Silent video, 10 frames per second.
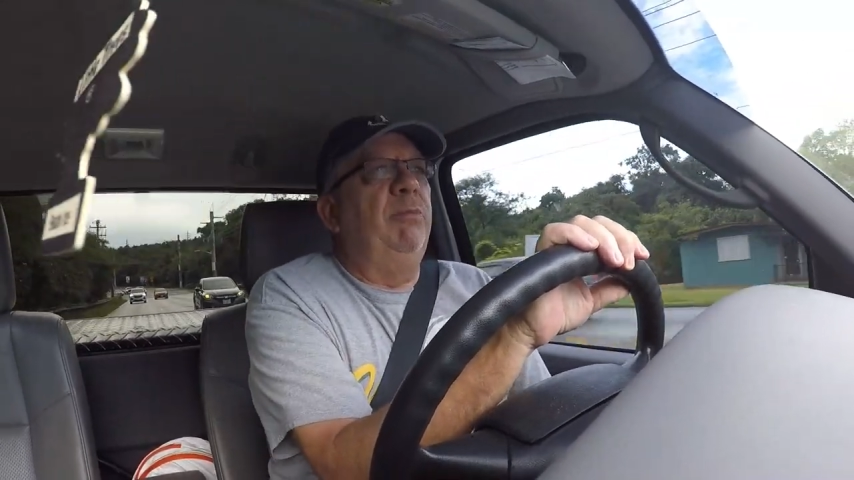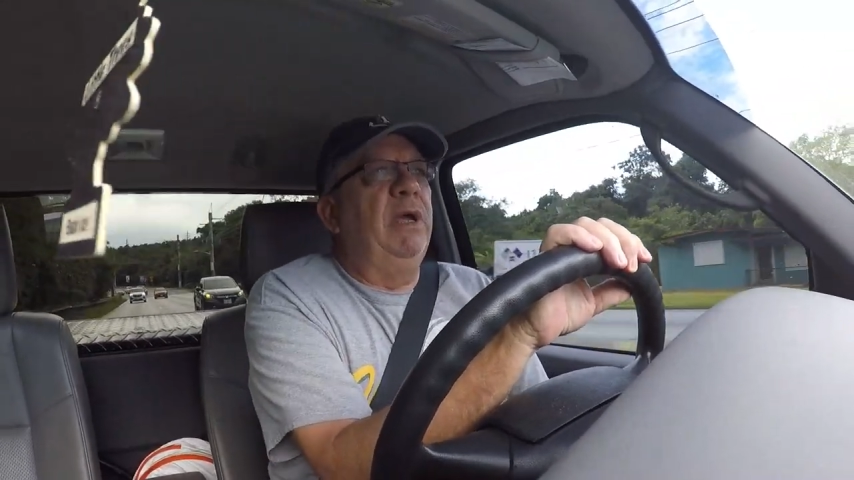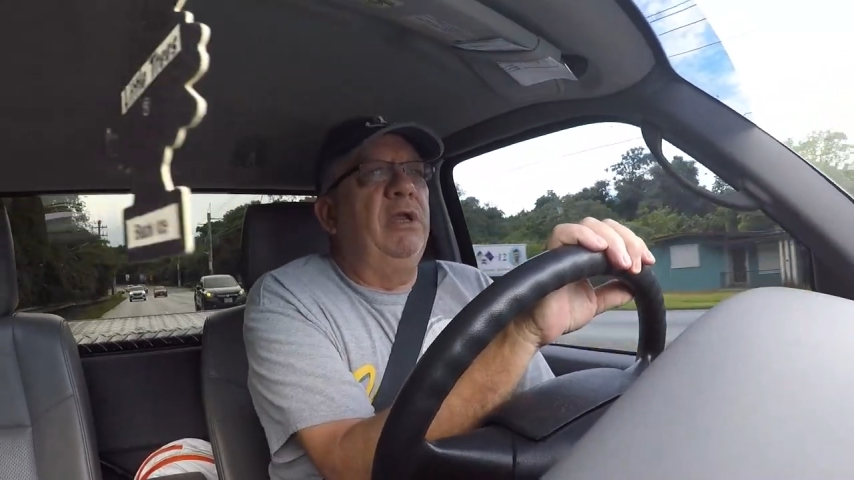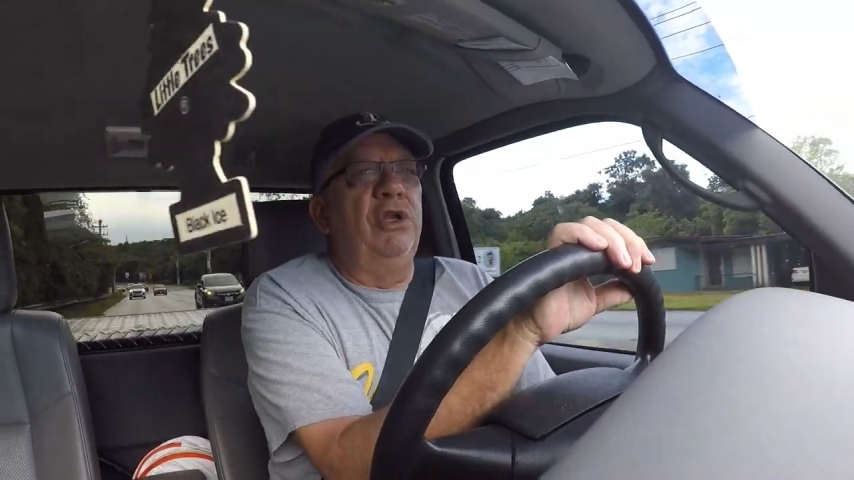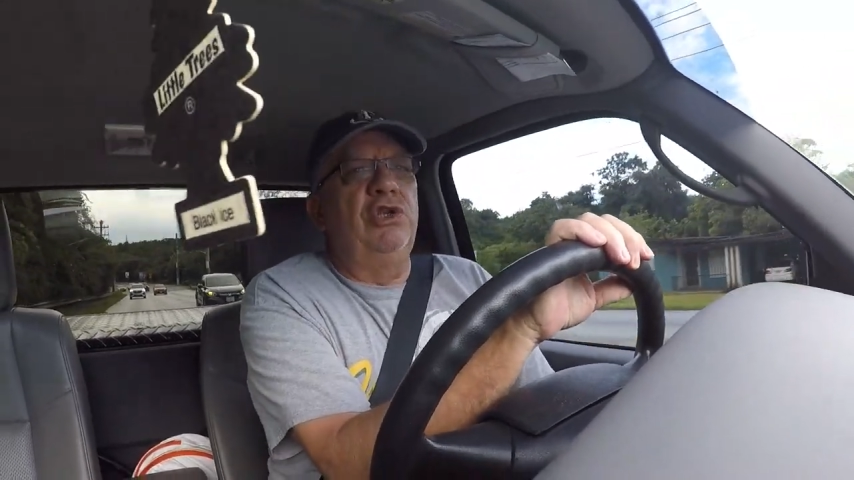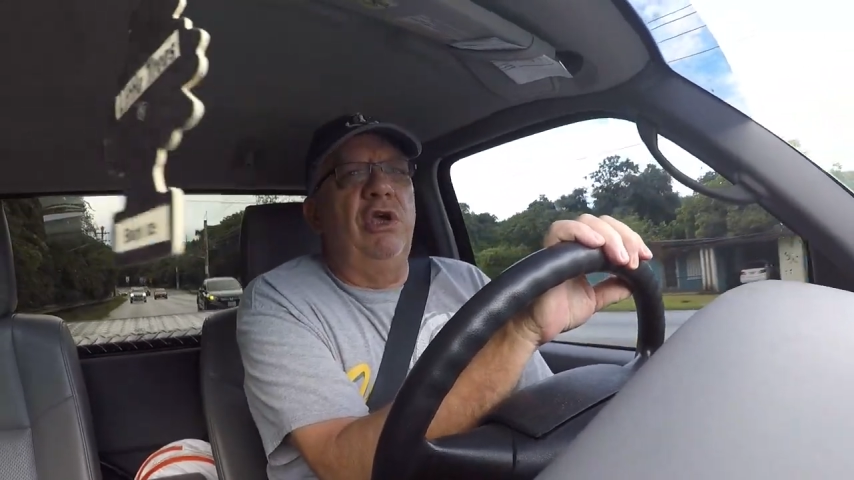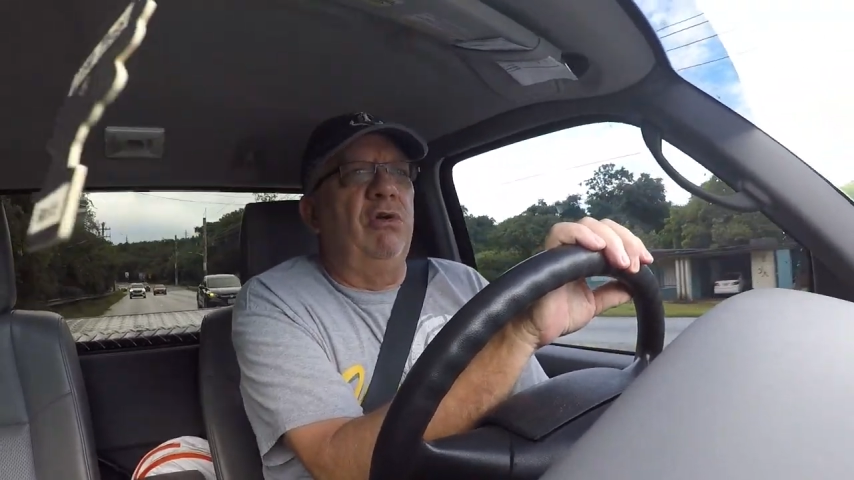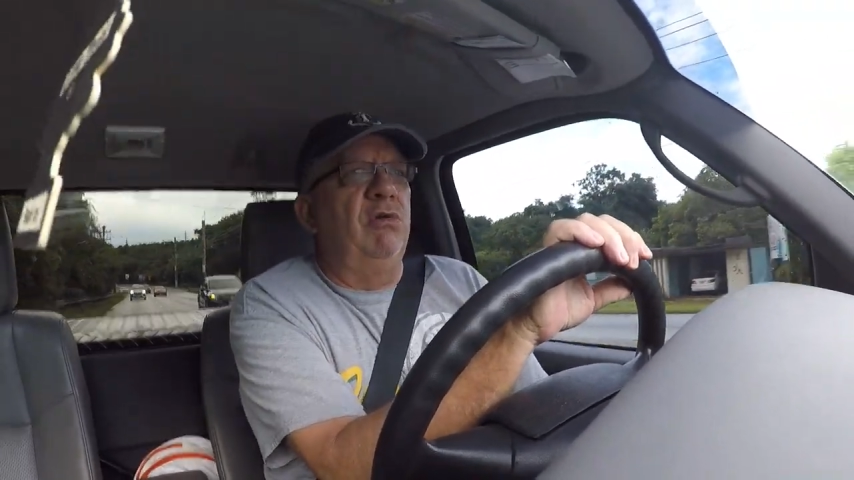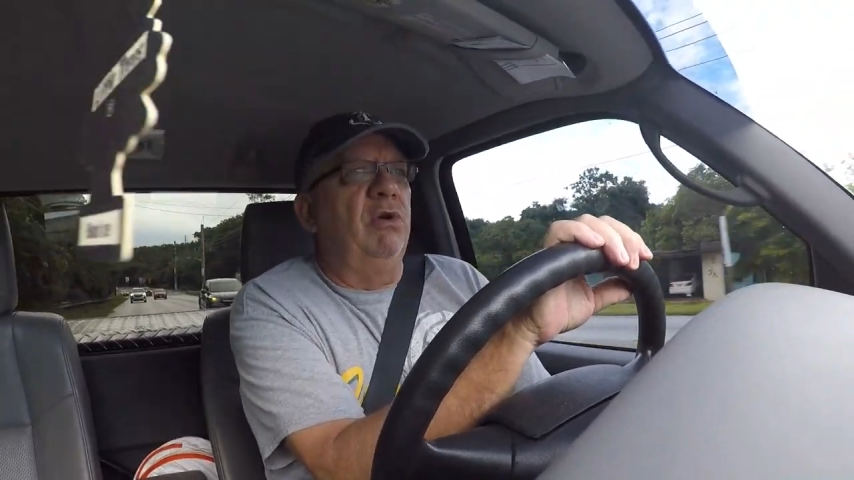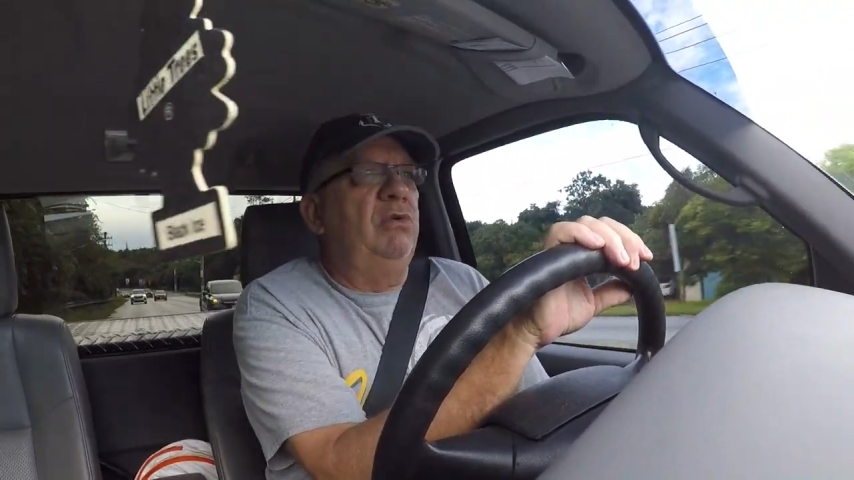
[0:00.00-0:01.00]
more on making the
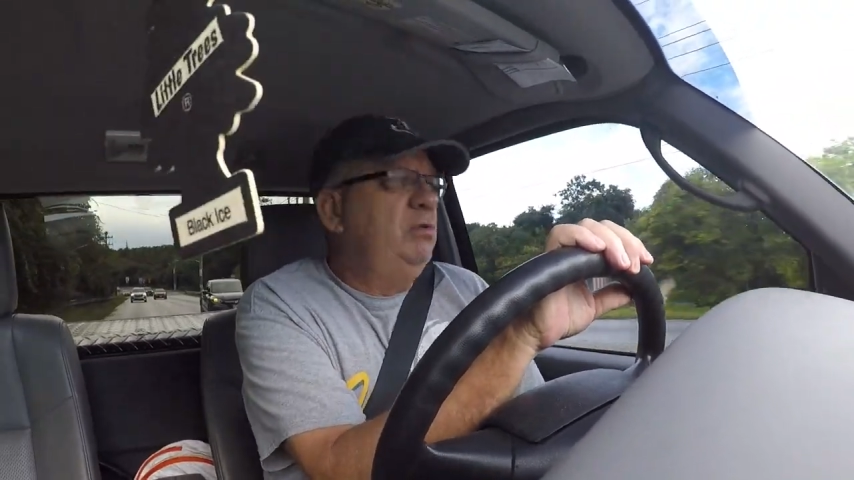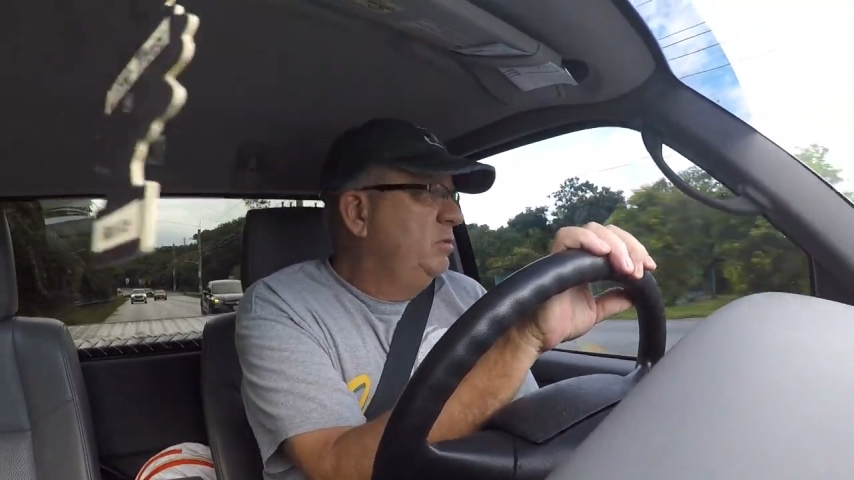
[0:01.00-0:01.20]
channel grow.